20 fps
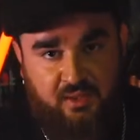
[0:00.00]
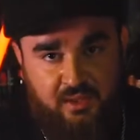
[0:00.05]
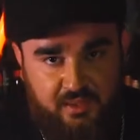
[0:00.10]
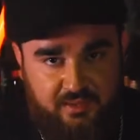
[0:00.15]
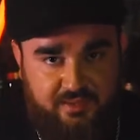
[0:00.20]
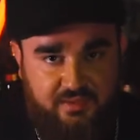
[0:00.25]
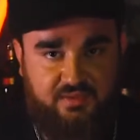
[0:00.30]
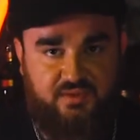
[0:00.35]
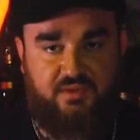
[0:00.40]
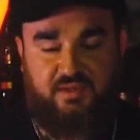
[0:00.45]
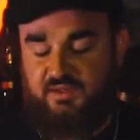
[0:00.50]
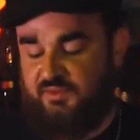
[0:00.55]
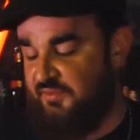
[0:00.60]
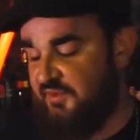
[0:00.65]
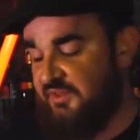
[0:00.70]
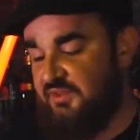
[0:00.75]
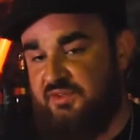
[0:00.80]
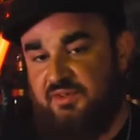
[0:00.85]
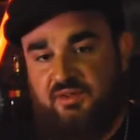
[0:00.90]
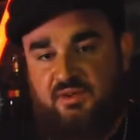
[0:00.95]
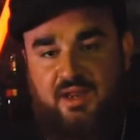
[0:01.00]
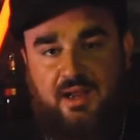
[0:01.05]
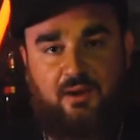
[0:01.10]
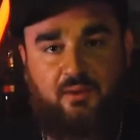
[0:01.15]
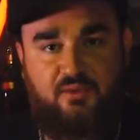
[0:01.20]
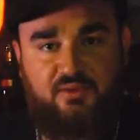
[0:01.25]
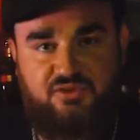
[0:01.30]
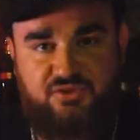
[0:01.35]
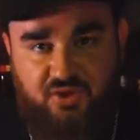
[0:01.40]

I guess the next thing to do now is